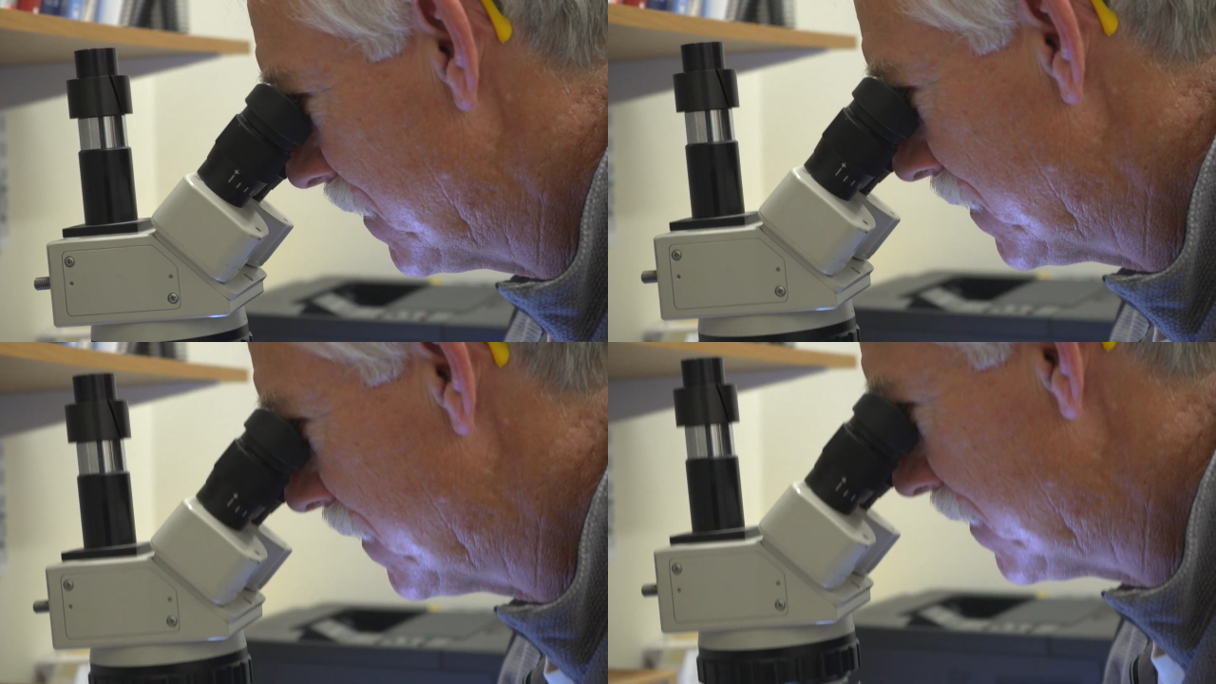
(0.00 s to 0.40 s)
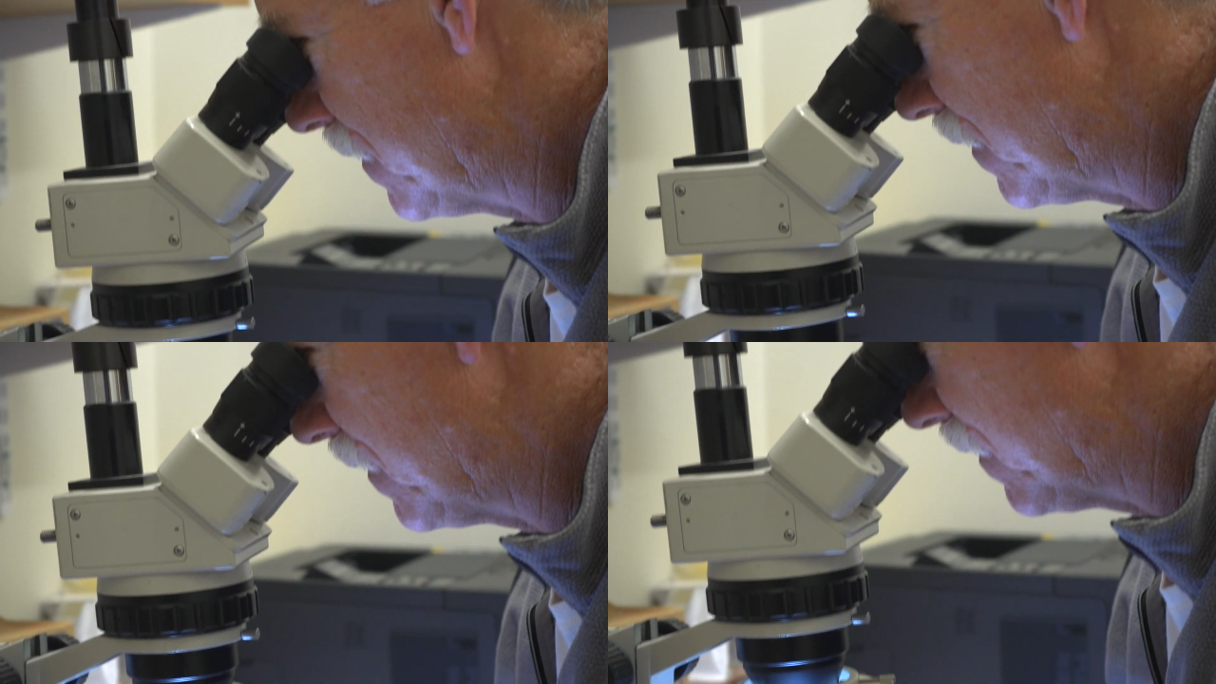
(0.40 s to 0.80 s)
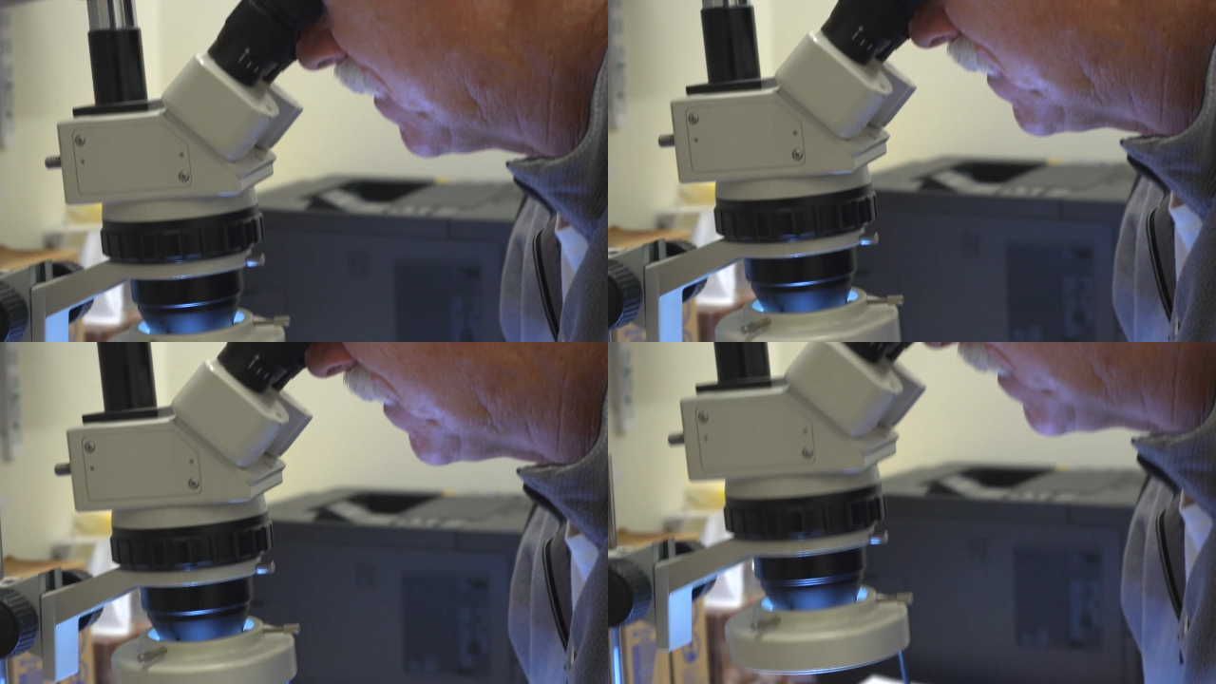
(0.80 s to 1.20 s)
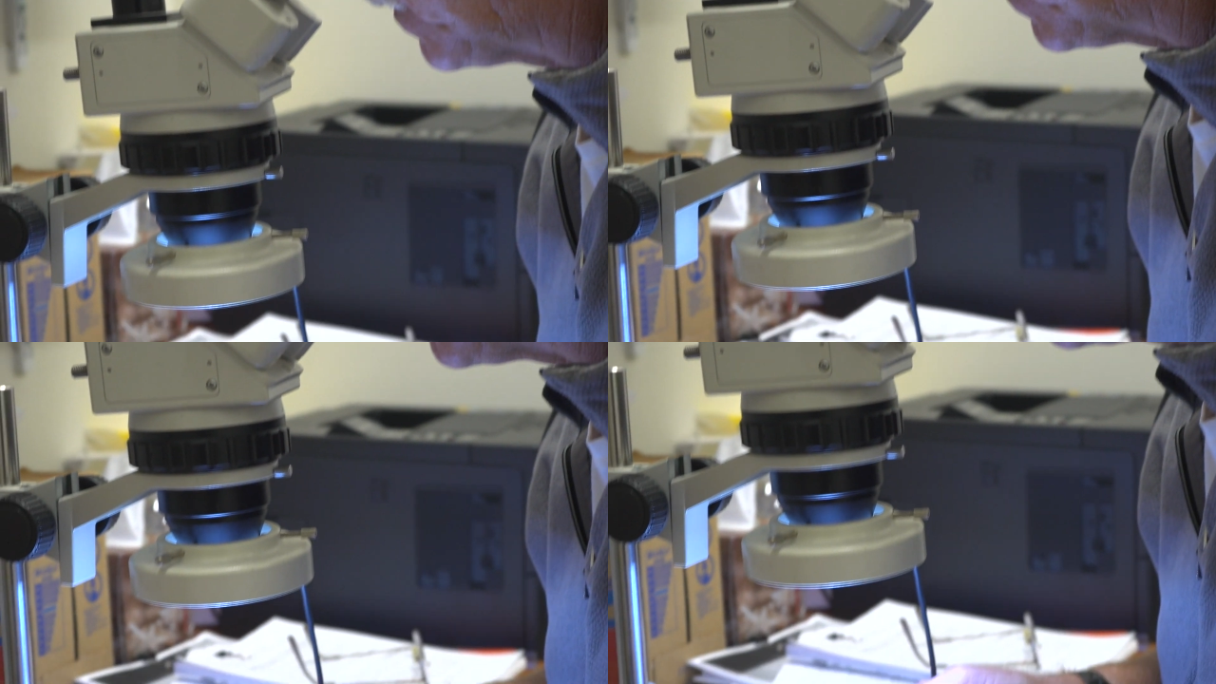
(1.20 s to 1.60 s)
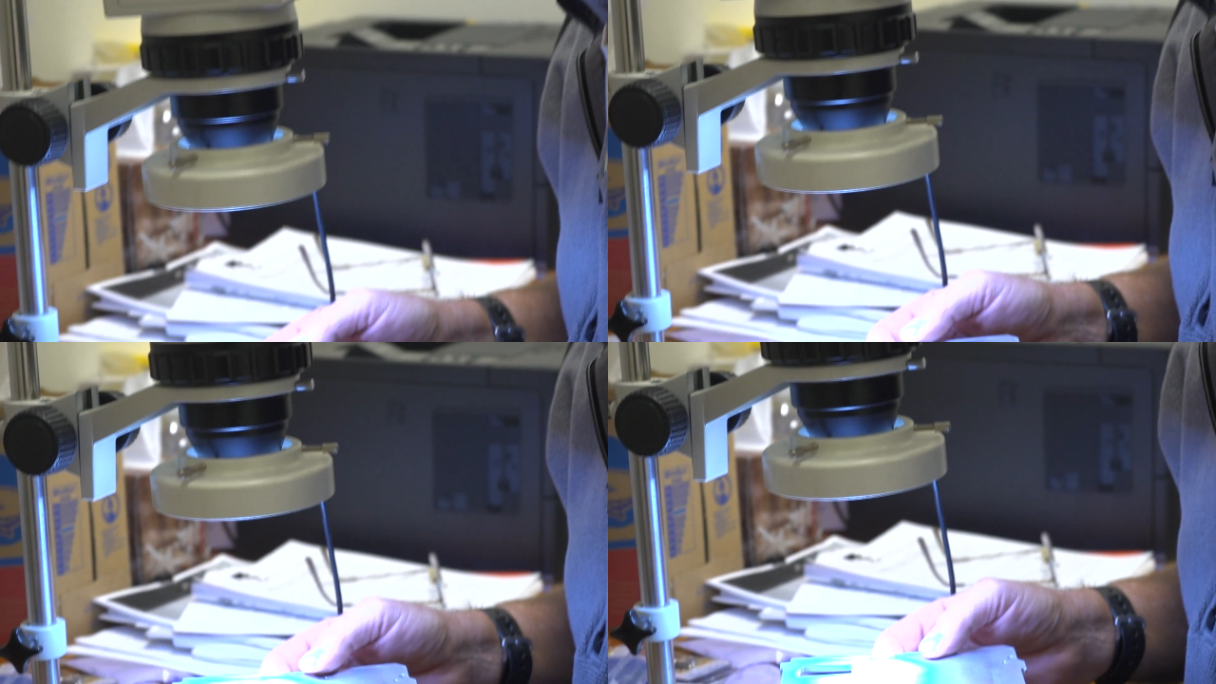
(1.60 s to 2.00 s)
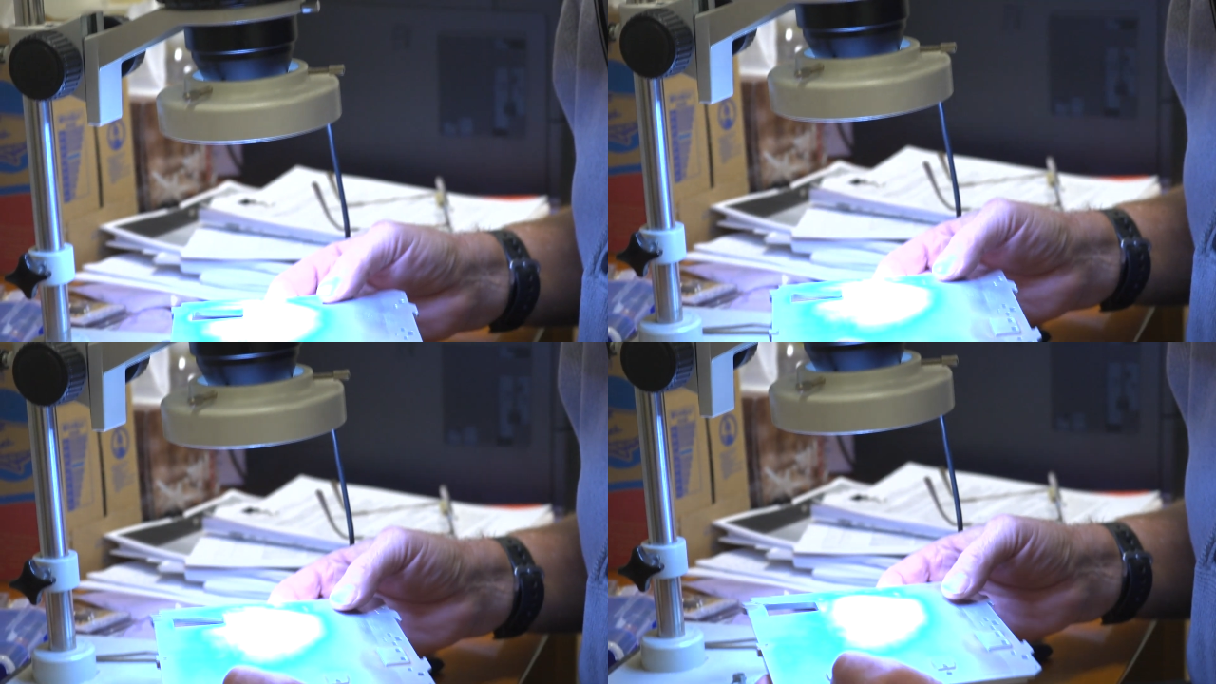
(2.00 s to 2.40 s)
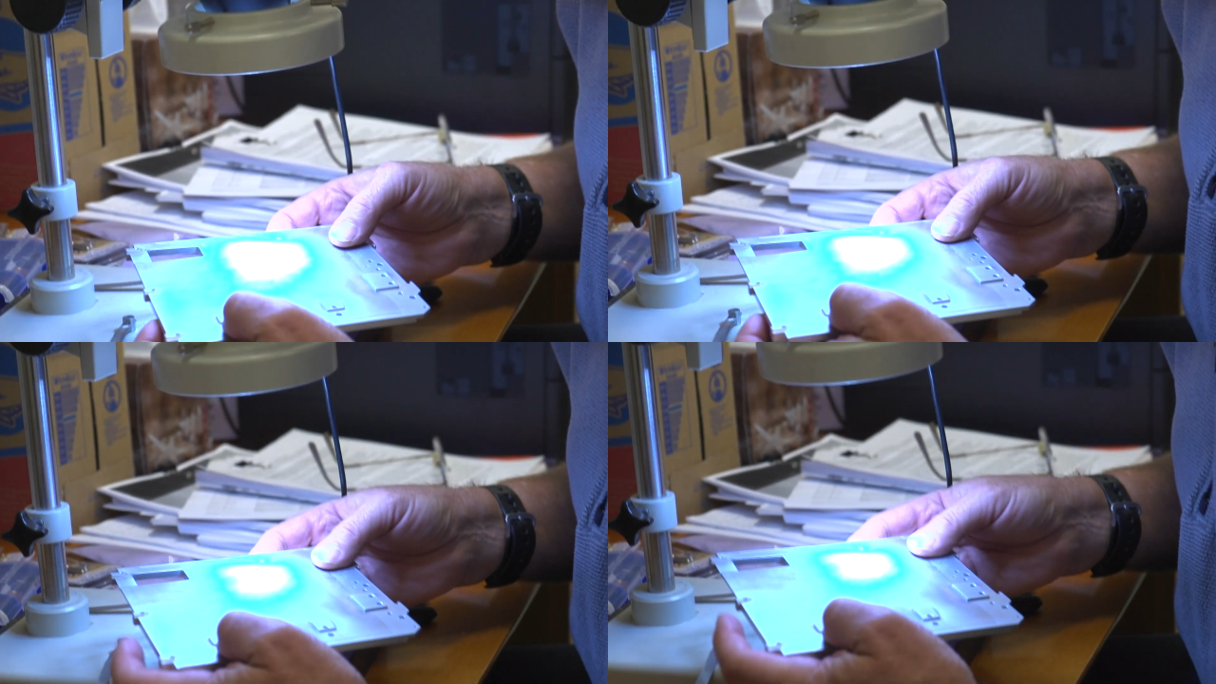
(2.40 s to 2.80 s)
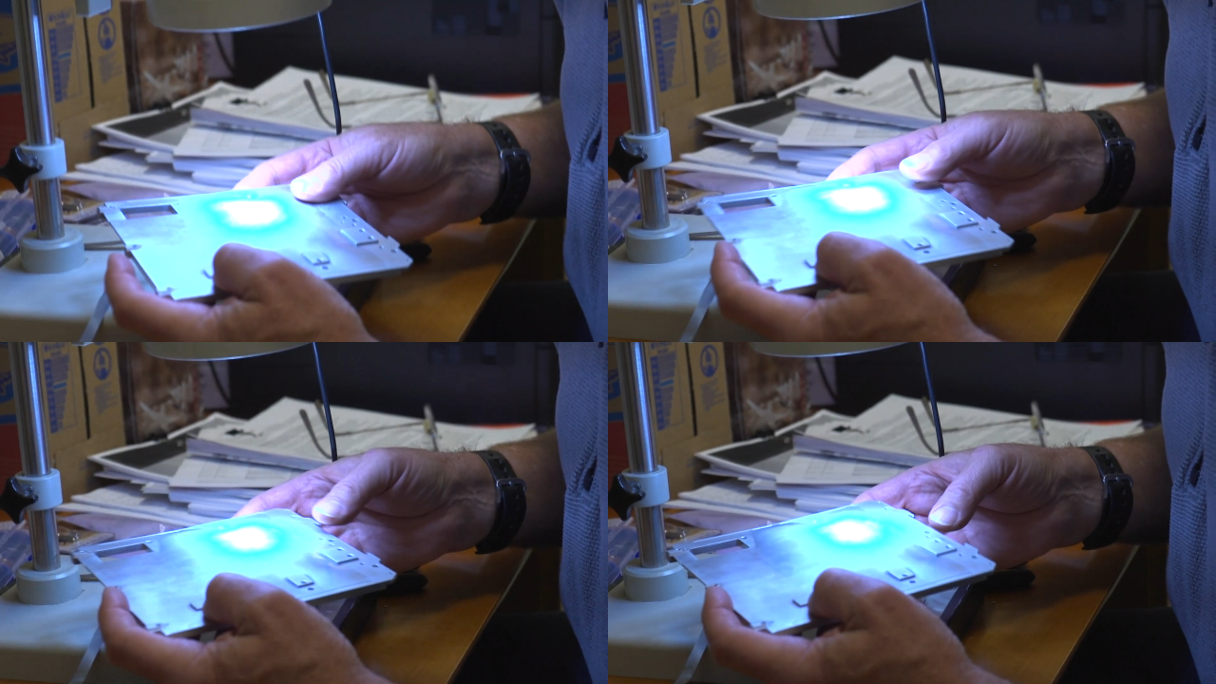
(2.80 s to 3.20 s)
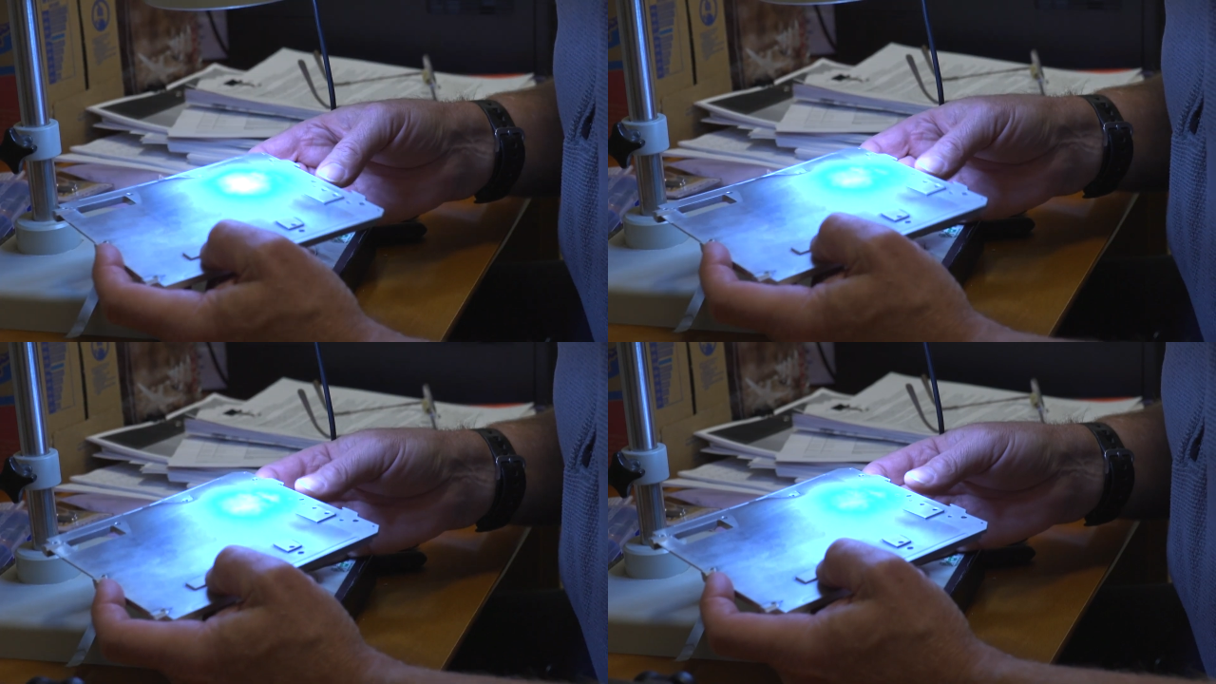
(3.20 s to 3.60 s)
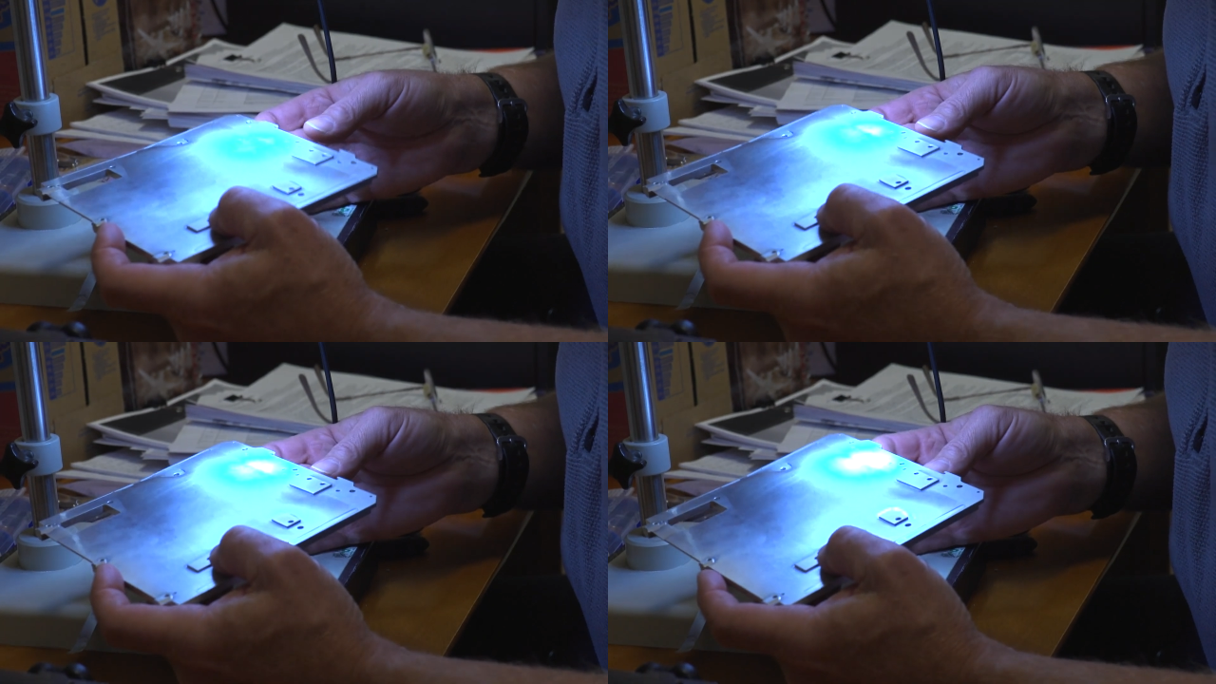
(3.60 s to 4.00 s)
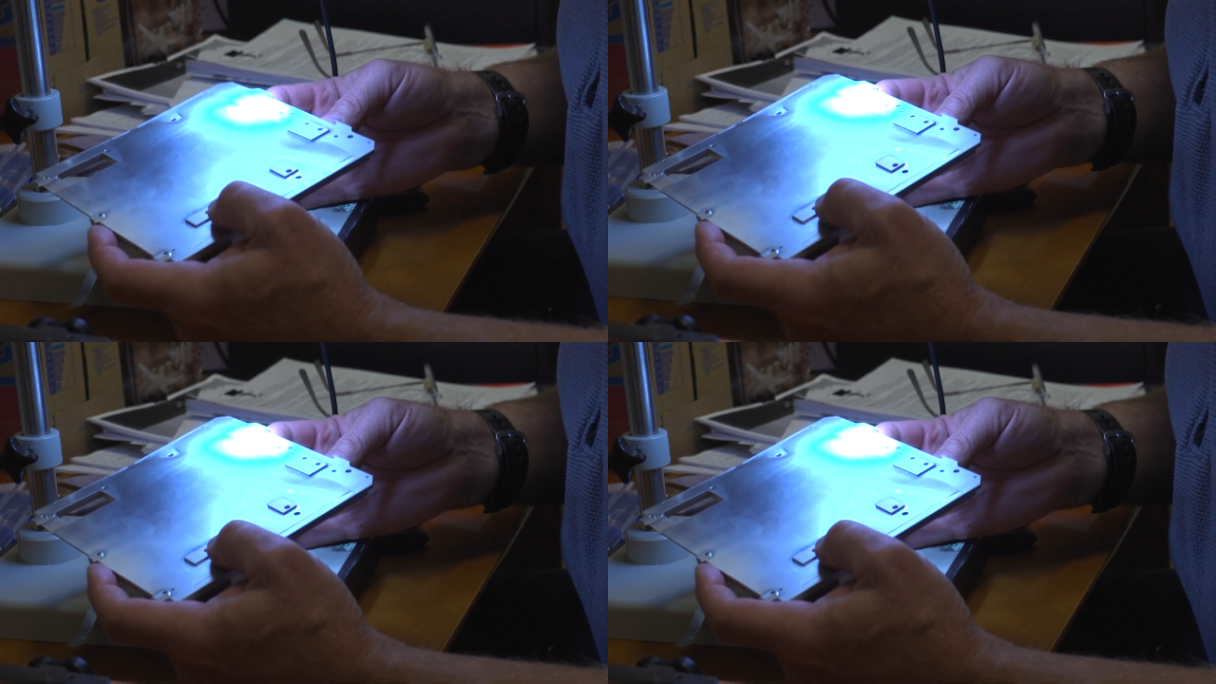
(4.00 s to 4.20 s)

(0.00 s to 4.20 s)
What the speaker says: [unreadable: no face in view]